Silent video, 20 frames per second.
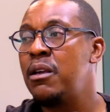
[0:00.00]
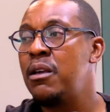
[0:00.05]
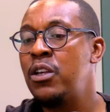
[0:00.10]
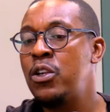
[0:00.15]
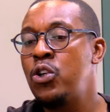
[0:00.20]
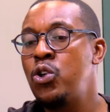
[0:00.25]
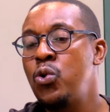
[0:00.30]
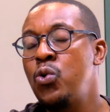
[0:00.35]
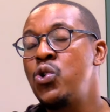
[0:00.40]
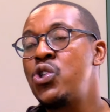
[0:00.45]
a
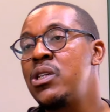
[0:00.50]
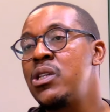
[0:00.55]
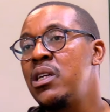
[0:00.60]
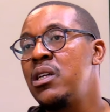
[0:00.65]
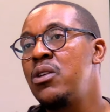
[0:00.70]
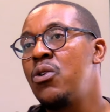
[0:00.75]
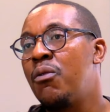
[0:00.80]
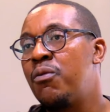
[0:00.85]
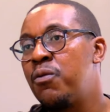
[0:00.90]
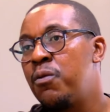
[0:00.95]
huge
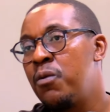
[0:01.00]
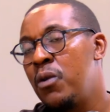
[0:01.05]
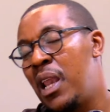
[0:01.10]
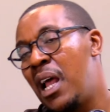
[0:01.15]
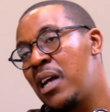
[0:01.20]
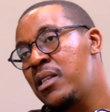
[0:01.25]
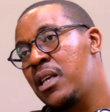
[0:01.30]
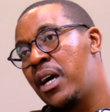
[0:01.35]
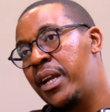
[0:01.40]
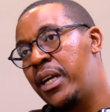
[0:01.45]
need of
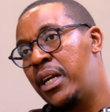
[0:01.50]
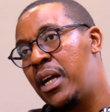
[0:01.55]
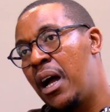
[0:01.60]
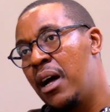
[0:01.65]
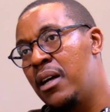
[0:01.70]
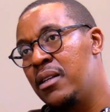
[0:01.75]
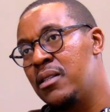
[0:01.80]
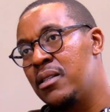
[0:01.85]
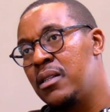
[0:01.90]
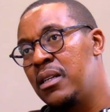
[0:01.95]
luxury
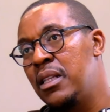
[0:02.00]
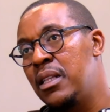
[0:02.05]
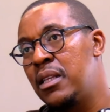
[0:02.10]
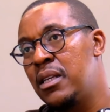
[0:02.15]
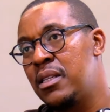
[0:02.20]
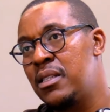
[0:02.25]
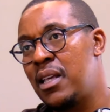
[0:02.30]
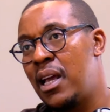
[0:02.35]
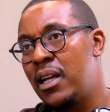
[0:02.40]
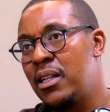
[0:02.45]
cars in the
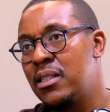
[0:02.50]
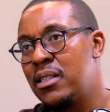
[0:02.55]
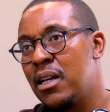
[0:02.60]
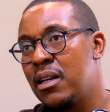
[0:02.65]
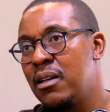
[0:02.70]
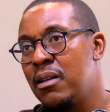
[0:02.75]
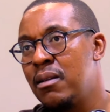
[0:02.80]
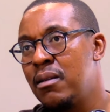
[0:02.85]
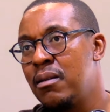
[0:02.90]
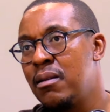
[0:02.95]

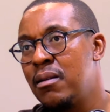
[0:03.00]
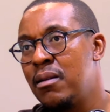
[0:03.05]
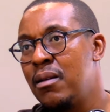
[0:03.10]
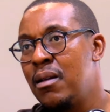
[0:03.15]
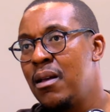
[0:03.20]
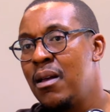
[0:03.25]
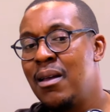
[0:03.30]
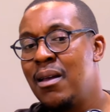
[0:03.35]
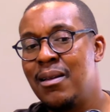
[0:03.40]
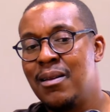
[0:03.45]
sector.
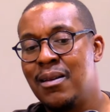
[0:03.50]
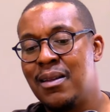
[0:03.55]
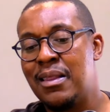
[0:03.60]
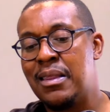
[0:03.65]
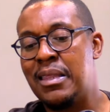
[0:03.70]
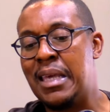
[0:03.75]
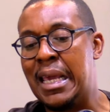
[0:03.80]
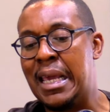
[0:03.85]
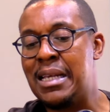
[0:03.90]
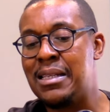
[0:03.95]

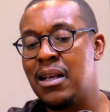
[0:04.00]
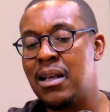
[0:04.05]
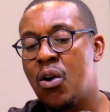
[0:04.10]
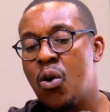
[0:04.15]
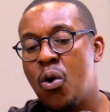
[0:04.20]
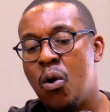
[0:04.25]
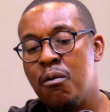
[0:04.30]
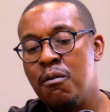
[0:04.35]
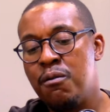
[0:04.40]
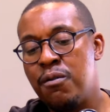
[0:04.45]
There is a
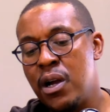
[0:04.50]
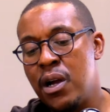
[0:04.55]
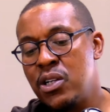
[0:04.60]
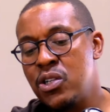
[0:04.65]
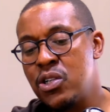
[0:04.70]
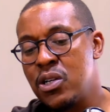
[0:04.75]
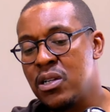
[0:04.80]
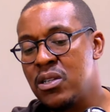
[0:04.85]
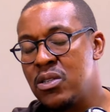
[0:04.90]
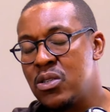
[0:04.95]

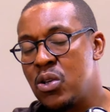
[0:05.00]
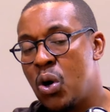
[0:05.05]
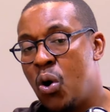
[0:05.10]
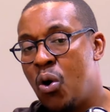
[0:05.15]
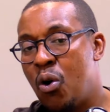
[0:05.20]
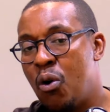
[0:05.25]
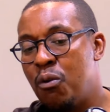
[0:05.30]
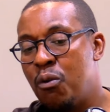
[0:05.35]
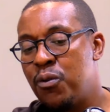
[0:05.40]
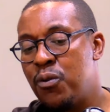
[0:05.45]
convergence
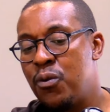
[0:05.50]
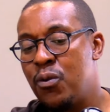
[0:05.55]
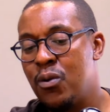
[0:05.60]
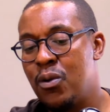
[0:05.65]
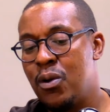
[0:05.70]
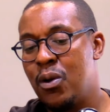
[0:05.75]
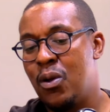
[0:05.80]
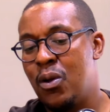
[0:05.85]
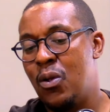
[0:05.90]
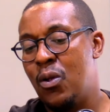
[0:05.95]
of
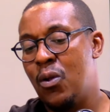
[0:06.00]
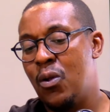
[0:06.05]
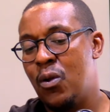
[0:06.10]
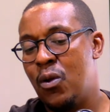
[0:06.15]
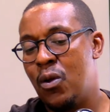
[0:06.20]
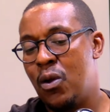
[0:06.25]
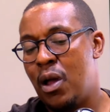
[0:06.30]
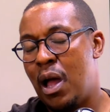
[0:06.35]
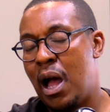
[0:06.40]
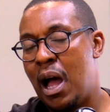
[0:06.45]

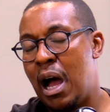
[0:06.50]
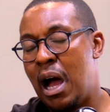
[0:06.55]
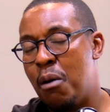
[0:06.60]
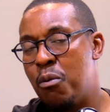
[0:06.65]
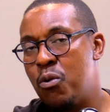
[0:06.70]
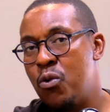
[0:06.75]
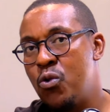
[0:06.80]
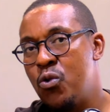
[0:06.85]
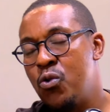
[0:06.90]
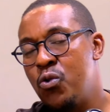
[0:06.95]

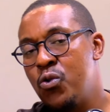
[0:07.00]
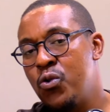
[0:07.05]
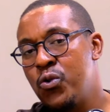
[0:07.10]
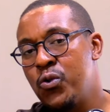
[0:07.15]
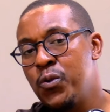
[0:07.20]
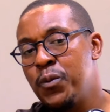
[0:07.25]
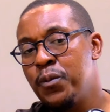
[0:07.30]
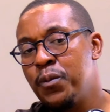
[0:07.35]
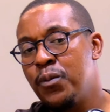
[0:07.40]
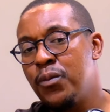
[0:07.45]

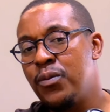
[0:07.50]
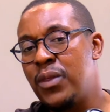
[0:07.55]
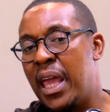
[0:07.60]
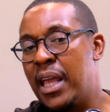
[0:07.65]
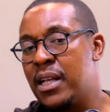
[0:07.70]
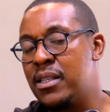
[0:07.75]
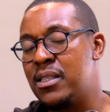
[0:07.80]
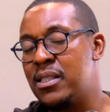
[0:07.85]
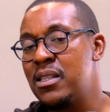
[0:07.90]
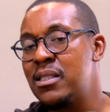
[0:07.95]
the
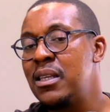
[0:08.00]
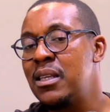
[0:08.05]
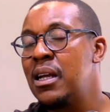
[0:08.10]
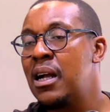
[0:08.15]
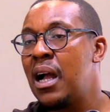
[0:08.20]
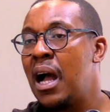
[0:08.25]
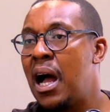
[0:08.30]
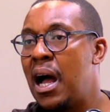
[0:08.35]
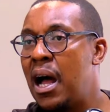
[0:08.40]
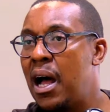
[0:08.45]
existing
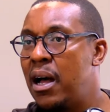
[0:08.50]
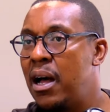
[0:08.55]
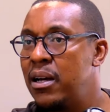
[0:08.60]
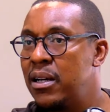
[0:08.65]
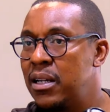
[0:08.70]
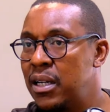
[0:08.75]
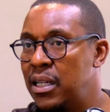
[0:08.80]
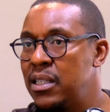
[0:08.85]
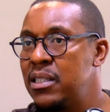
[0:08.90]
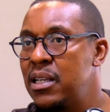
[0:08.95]
car
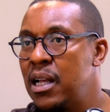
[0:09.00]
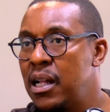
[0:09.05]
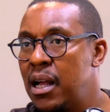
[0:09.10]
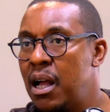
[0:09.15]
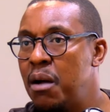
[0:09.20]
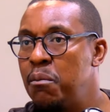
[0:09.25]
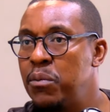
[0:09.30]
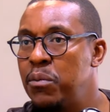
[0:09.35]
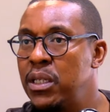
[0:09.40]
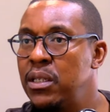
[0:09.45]
rental
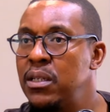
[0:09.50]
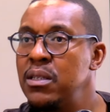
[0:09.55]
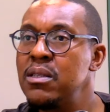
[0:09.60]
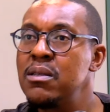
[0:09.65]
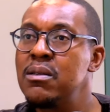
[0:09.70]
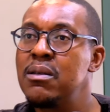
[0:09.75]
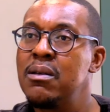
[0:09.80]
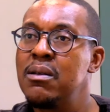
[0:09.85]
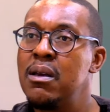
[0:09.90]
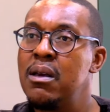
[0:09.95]
companies
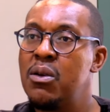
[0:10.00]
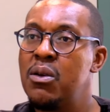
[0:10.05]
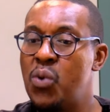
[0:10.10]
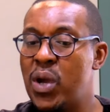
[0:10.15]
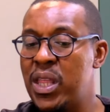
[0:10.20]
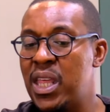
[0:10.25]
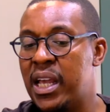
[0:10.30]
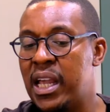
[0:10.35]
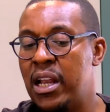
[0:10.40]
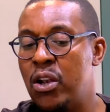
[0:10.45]
where
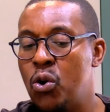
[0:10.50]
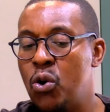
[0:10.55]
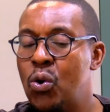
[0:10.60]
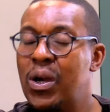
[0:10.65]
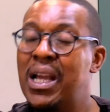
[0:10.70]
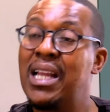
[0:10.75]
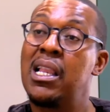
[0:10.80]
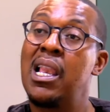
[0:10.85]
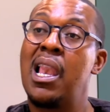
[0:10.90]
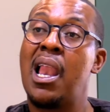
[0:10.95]
they can look
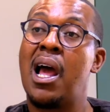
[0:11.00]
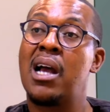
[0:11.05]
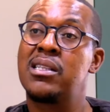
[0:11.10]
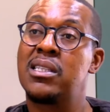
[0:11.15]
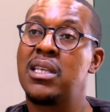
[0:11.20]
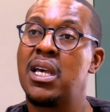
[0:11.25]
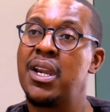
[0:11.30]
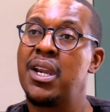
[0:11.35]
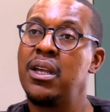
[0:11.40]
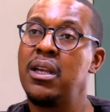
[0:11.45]
at
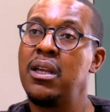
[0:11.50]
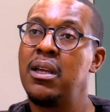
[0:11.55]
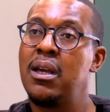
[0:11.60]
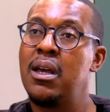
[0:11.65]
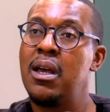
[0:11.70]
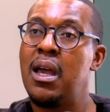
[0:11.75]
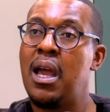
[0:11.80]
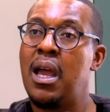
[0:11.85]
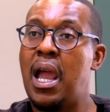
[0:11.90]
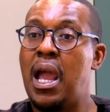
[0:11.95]
luxury
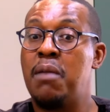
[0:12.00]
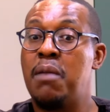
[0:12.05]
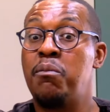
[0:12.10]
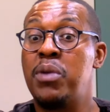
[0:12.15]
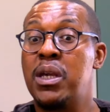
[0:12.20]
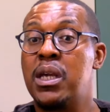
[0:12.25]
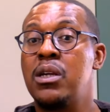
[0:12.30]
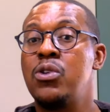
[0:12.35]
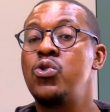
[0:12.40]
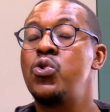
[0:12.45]
and
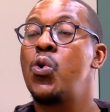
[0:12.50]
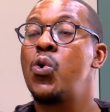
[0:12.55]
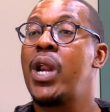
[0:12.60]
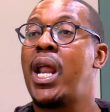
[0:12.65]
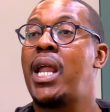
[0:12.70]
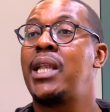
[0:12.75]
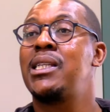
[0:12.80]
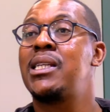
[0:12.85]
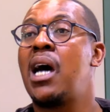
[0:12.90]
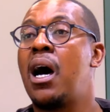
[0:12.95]
begin to
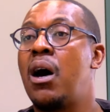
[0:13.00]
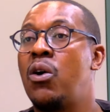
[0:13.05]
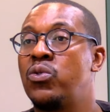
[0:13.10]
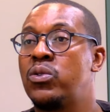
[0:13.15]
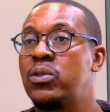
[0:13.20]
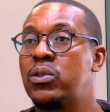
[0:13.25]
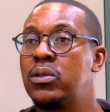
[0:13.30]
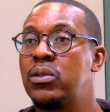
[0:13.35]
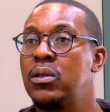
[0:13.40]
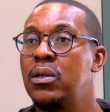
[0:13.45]
rent
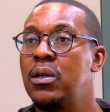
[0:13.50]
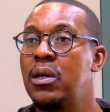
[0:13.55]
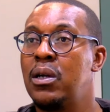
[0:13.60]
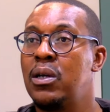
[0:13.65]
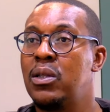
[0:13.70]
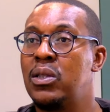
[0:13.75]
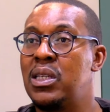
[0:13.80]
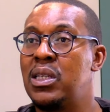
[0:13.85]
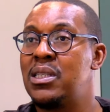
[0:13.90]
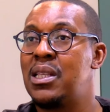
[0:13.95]
out
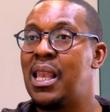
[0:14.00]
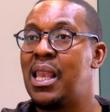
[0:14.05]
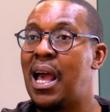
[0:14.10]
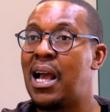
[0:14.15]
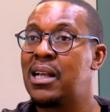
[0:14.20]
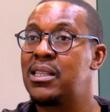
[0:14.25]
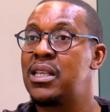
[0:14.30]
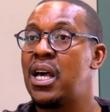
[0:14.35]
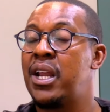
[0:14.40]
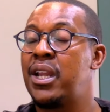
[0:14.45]
these
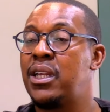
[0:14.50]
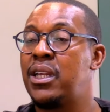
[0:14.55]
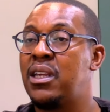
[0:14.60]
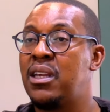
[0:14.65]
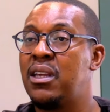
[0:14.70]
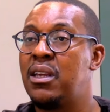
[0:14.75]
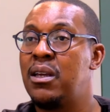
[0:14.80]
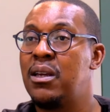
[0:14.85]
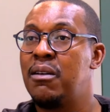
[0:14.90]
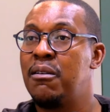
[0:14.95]

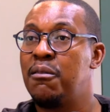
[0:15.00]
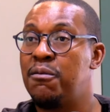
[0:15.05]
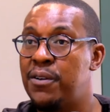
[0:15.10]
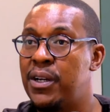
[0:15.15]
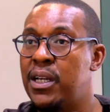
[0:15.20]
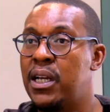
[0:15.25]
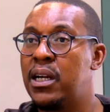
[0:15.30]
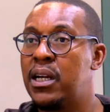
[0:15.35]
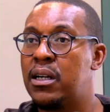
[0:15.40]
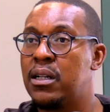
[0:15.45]
luxury
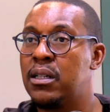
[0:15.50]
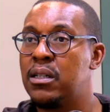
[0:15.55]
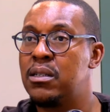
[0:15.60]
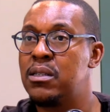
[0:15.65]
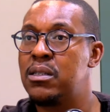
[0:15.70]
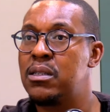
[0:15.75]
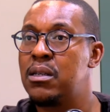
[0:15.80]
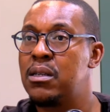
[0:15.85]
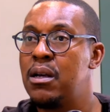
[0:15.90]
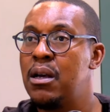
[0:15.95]

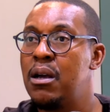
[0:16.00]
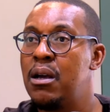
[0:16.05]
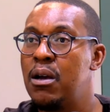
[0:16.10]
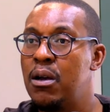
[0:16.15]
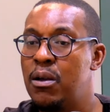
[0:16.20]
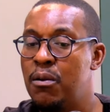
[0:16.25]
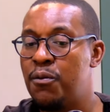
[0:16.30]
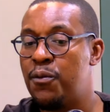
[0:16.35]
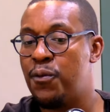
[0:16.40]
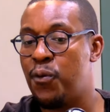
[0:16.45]
vehicles
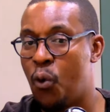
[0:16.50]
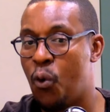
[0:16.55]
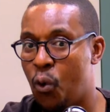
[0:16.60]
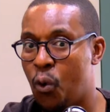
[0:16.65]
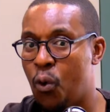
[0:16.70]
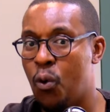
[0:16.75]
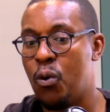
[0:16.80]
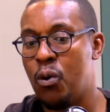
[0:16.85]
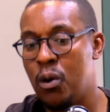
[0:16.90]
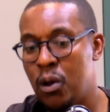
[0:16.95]

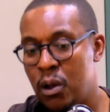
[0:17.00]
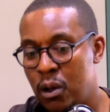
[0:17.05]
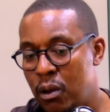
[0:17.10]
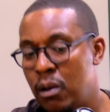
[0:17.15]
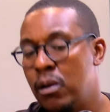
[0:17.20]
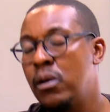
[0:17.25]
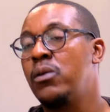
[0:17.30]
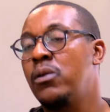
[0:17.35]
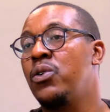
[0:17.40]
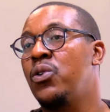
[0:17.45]
for,
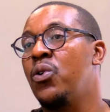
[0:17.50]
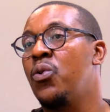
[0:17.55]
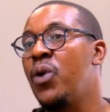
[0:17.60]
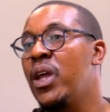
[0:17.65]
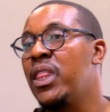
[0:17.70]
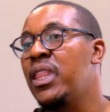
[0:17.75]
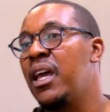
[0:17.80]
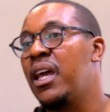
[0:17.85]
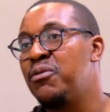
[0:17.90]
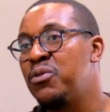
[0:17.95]
you know, when
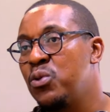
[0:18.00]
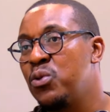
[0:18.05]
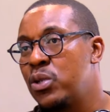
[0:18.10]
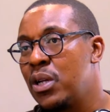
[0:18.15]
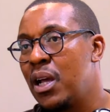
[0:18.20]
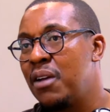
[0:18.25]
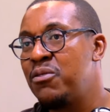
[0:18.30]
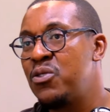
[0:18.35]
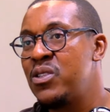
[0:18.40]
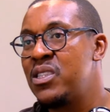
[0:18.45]
they have to
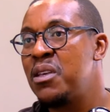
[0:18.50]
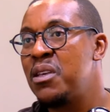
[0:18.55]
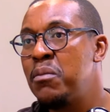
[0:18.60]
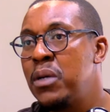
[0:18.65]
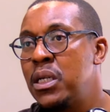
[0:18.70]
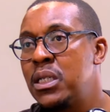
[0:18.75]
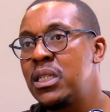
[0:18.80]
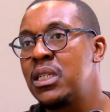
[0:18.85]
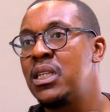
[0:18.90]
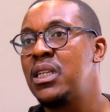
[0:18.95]
drive to
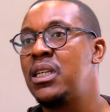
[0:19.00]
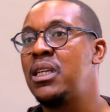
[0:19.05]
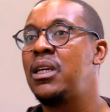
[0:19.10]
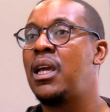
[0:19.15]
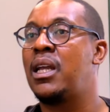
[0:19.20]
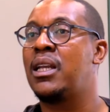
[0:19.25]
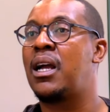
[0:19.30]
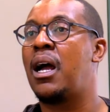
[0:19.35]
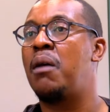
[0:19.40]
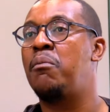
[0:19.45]
cemetery
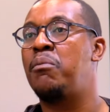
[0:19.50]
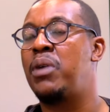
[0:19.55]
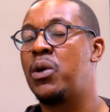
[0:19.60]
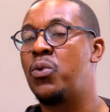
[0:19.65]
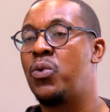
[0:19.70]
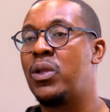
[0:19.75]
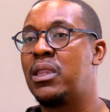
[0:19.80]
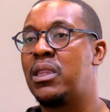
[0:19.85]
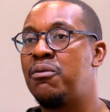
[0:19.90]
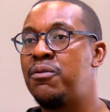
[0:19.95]
and come back
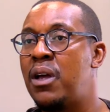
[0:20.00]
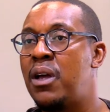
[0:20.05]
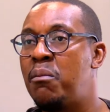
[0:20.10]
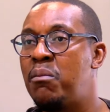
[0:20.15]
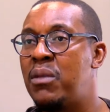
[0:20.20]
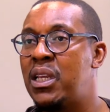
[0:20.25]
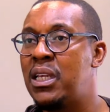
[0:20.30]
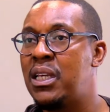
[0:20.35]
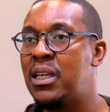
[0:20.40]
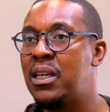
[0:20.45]
with the
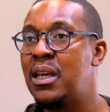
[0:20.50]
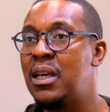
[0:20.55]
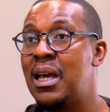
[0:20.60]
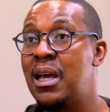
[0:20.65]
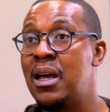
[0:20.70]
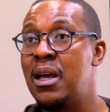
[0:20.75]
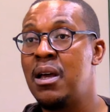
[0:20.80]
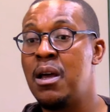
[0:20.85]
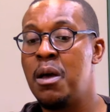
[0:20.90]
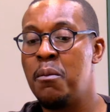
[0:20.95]
family.
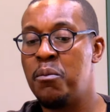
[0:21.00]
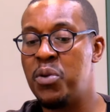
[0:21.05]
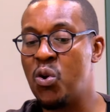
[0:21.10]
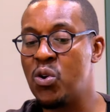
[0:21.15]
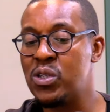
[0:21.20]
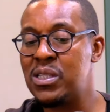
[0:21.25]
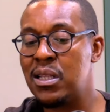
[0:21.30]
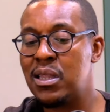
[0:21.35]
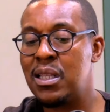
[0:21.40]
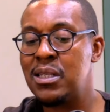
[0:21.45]

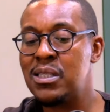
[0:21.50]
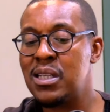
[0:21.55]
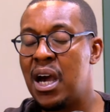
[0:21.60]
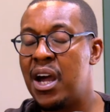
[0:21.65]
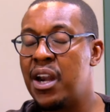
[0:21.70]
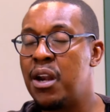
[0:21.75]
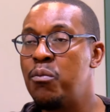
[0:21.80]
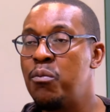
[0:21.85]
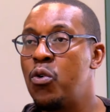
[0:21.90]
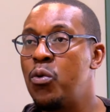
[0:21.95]
Because at this
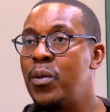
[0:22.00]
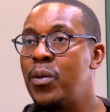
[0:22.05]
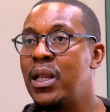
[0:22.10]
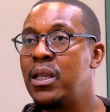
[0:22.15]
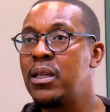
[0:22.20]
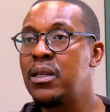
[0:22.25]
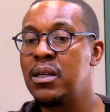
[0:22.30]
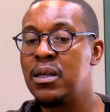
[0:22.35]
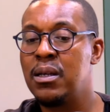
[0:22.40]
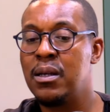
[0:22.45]
current
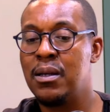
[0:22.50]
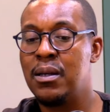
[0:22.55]
moment,